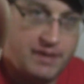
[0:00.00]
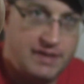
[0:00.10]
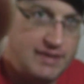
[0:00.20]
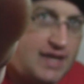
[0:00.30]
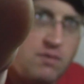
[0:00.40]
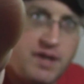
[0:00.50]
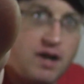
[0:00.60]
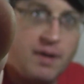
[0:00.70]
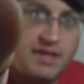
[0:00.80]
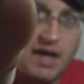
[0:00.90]
but they don't
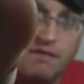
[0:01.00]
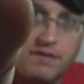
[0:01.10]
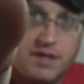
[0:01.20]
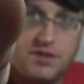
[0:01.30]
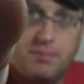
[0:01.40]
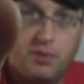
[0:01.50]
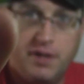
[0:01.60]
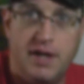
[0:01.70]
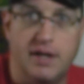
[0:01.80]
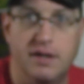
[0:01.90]
care about the effort that you
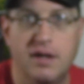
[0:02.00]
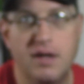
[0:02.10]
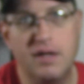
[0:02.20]
put in.